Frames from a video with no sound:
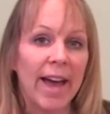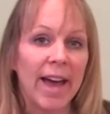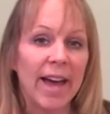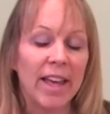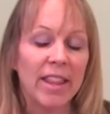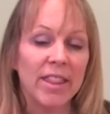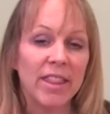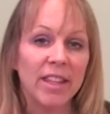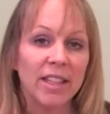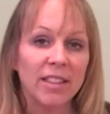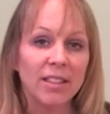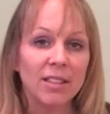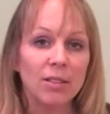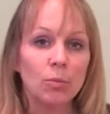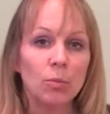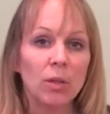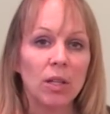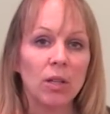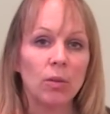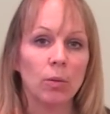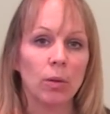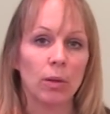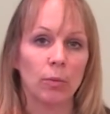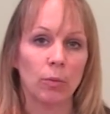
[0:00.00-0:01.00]
And this
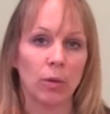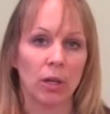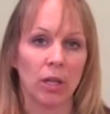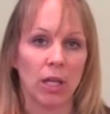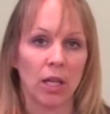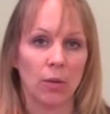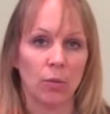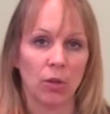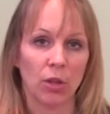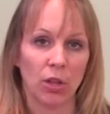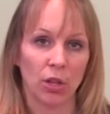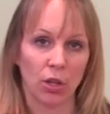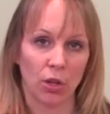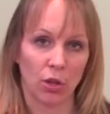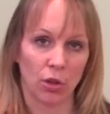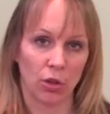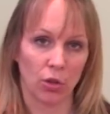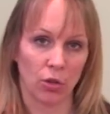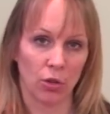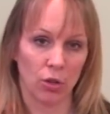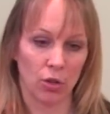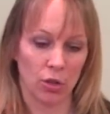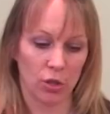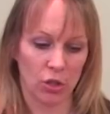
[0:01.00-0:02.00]
week we're working with the
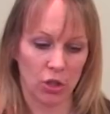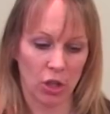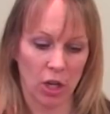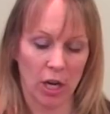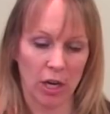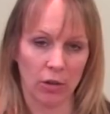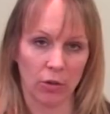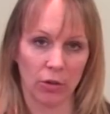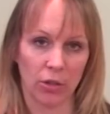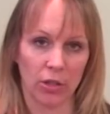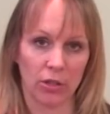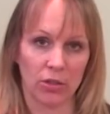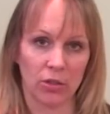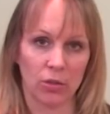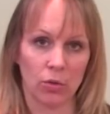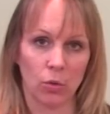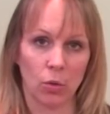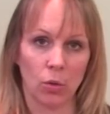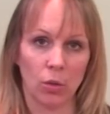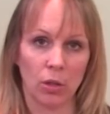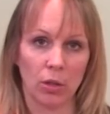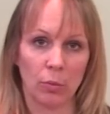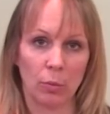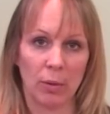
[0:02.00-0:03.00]
third chakra, the
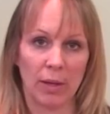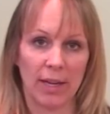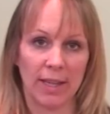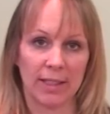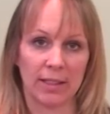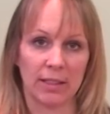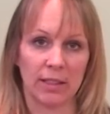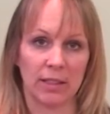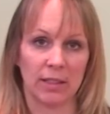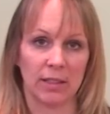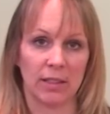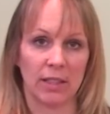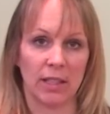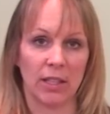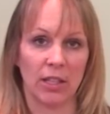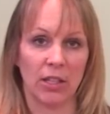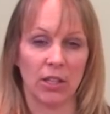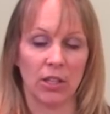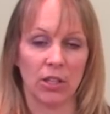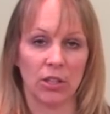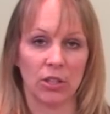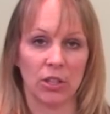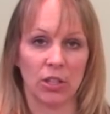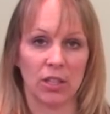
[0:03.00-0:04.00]
solar plexus
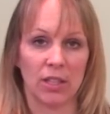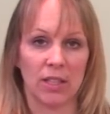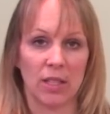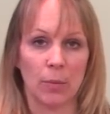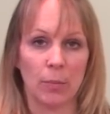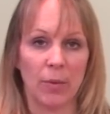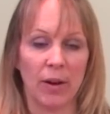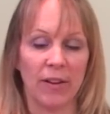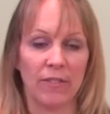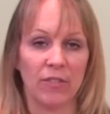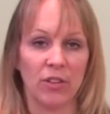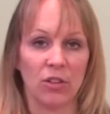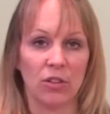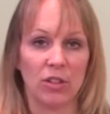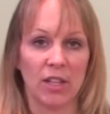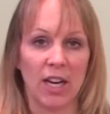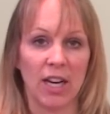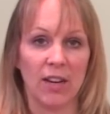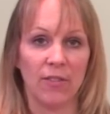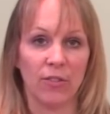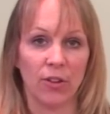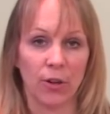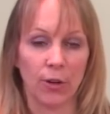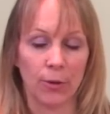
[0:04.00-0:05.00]
here, just above your
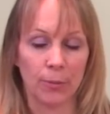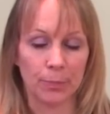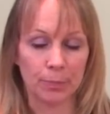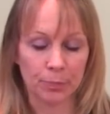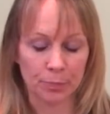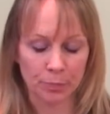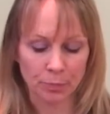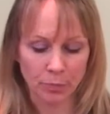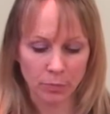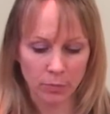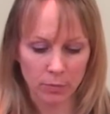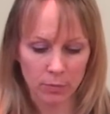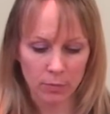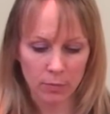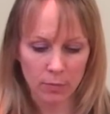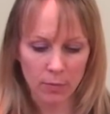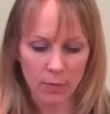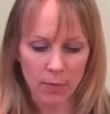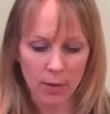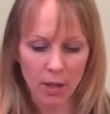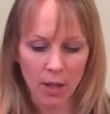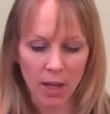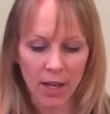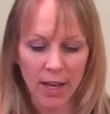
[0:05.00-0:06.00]
navel.
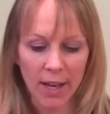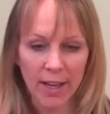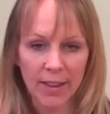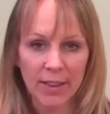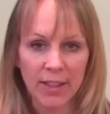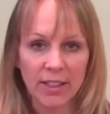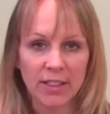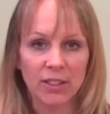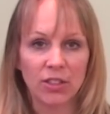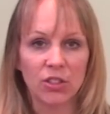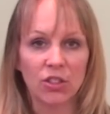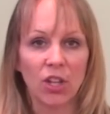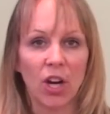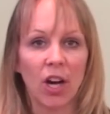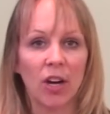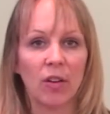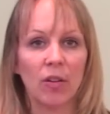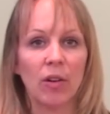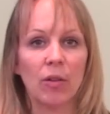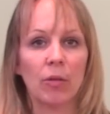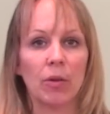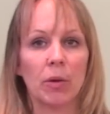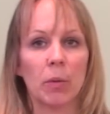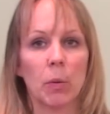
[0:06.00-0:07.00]
In this
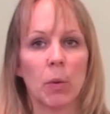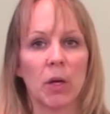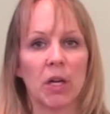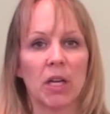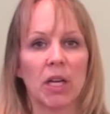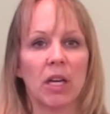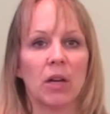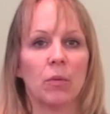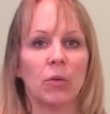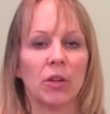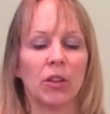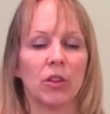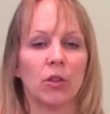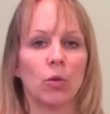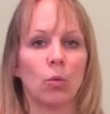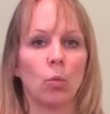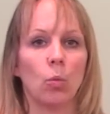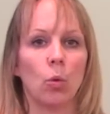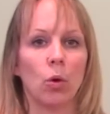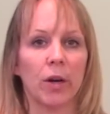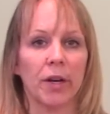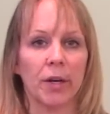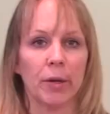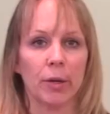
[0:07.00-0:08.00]
chakra, we're working with the
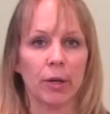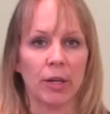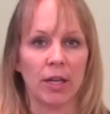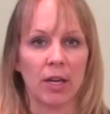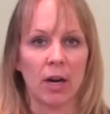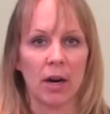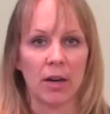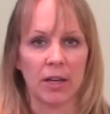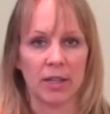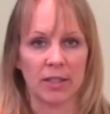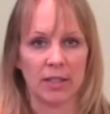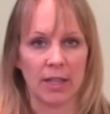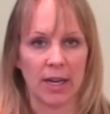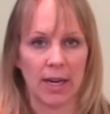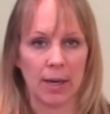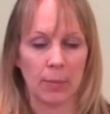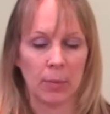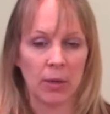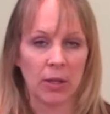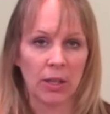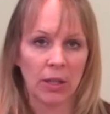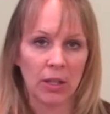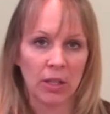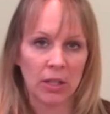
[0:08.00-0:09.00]
warrior
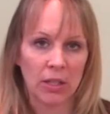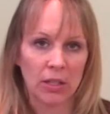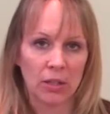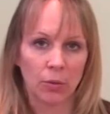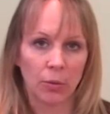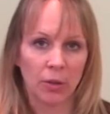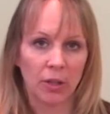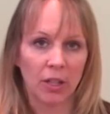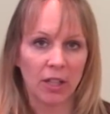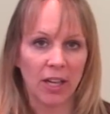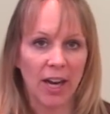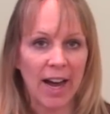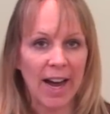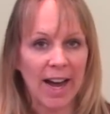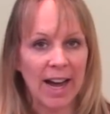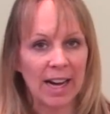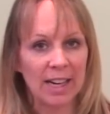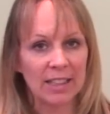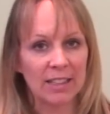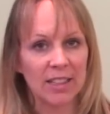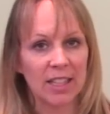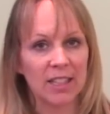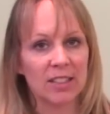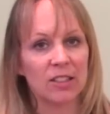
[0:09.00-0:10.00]
archetype. So we're going to
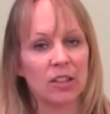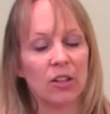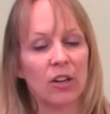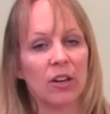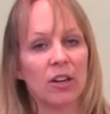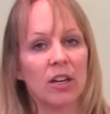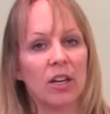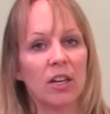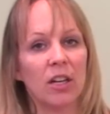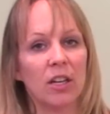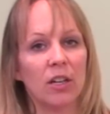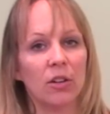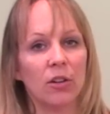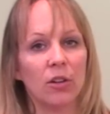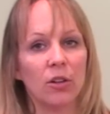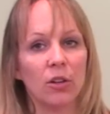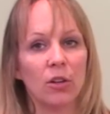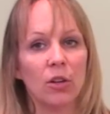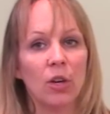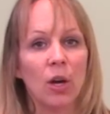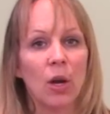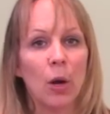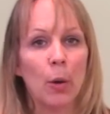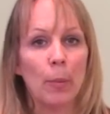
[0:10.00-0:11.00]
access our
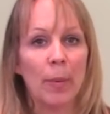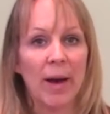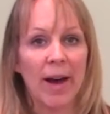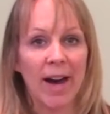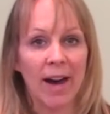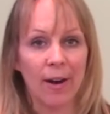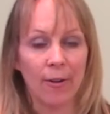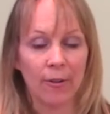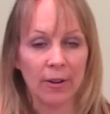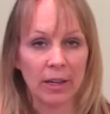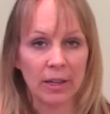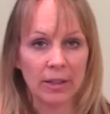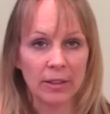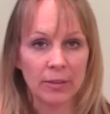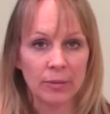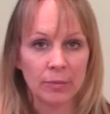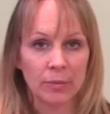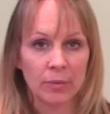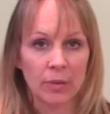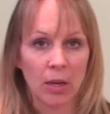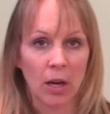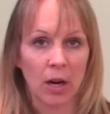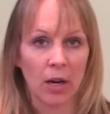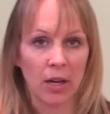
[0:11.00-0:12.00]
inner
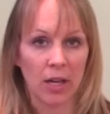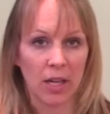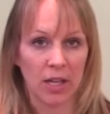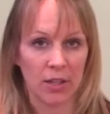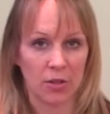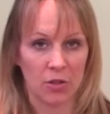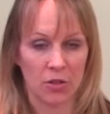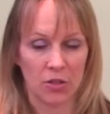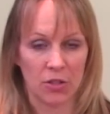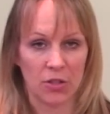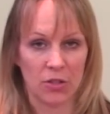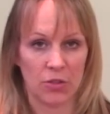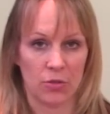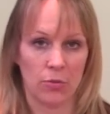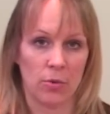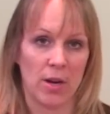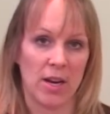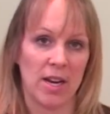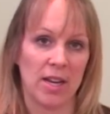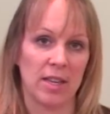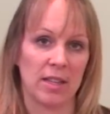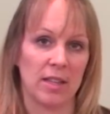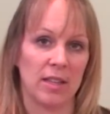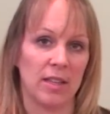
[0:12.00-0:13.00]
power, our inner
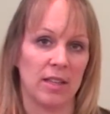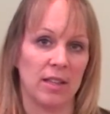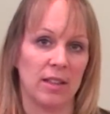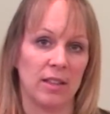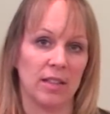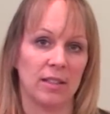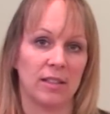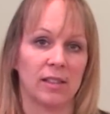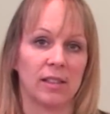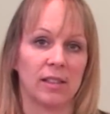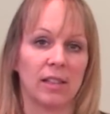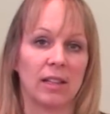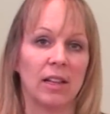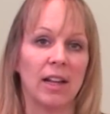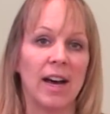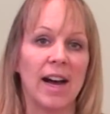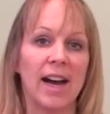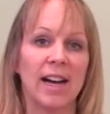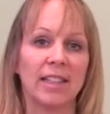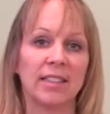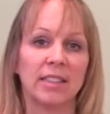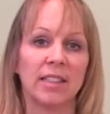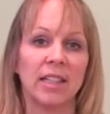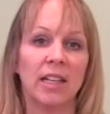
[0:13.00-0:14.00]
strength in this
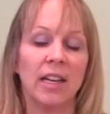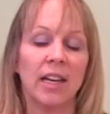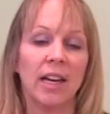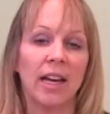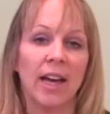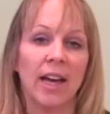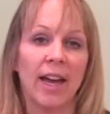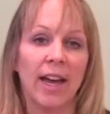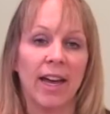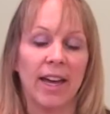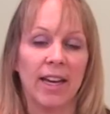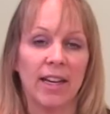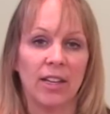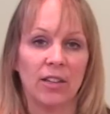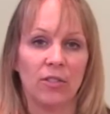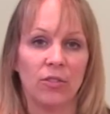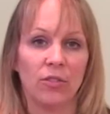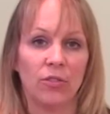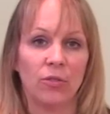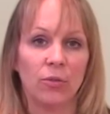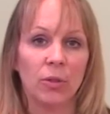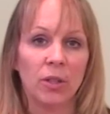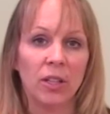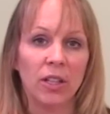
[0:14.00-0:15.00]
class, and
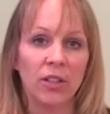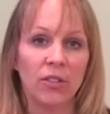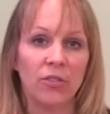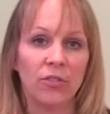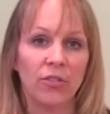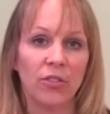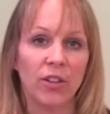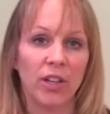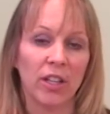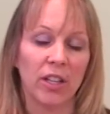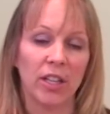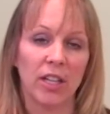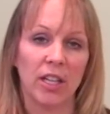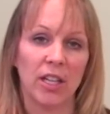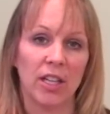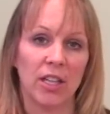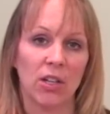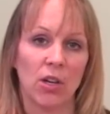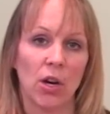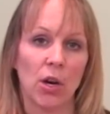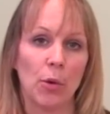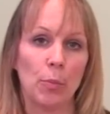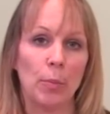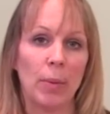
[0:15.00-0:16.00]
really feel it
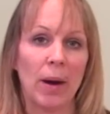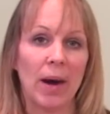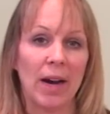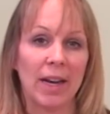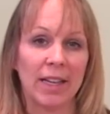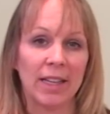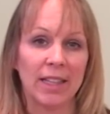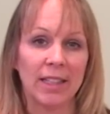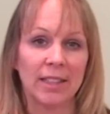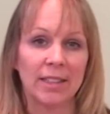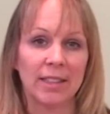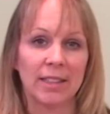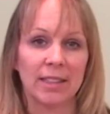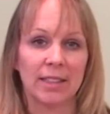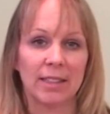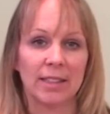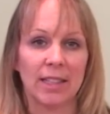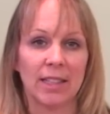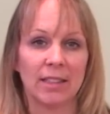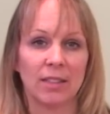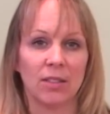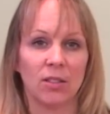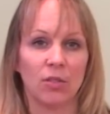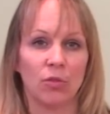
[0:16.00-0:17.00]
in our bodies, the
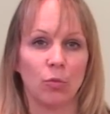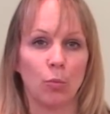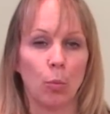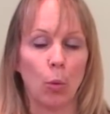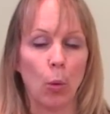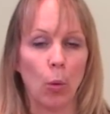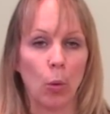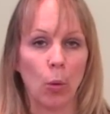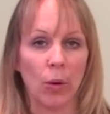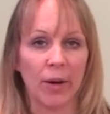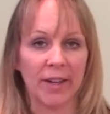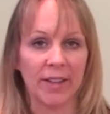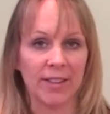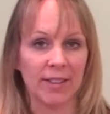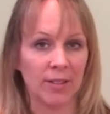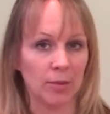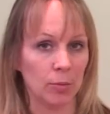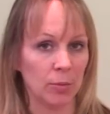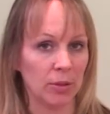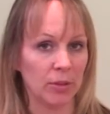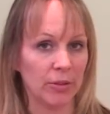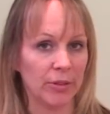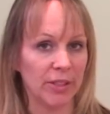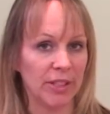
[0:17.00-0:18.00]
sense of
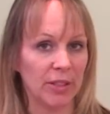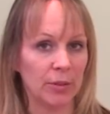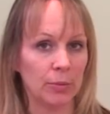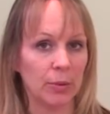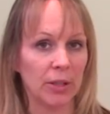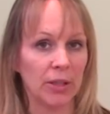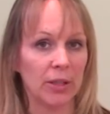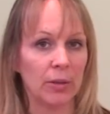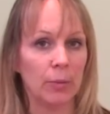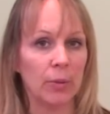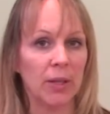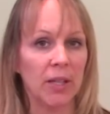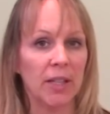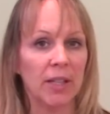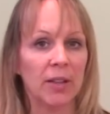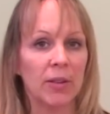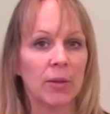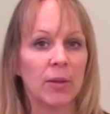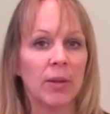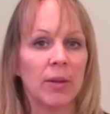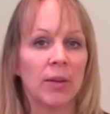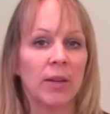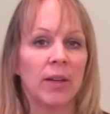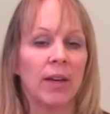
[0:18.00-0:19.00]
poise we're going to work with,
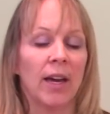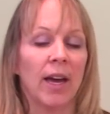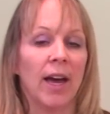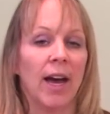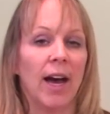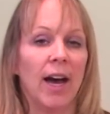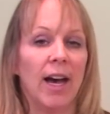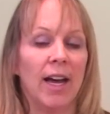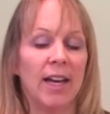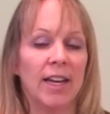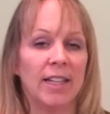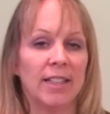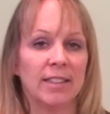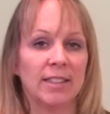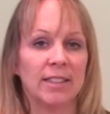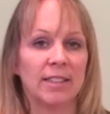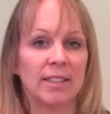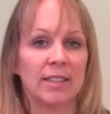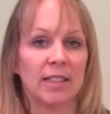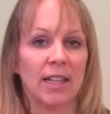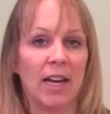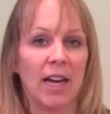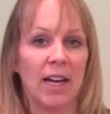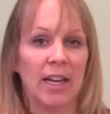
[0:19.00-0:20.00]

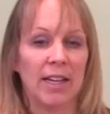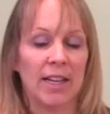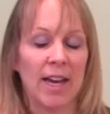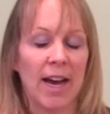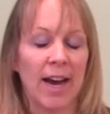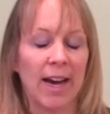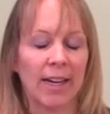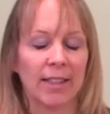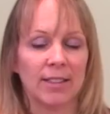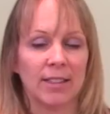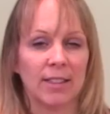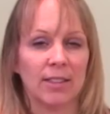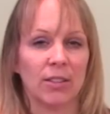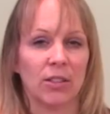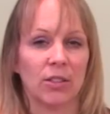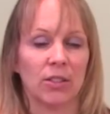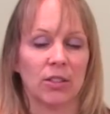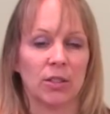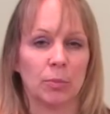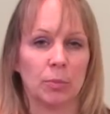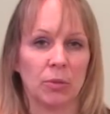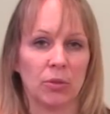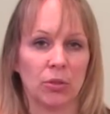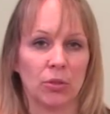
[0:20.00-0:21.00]
and, and access our
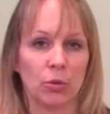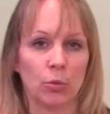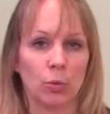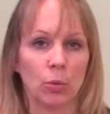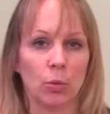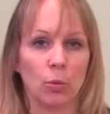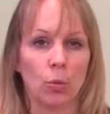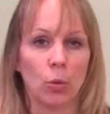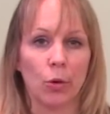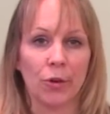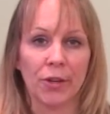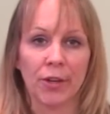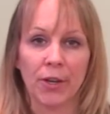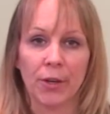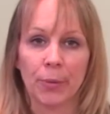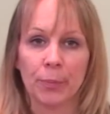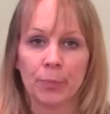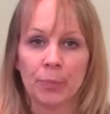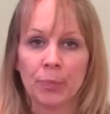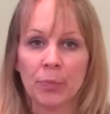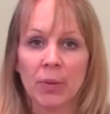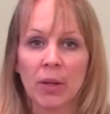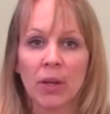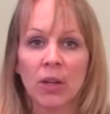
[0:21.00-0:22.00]
spiritual warrior.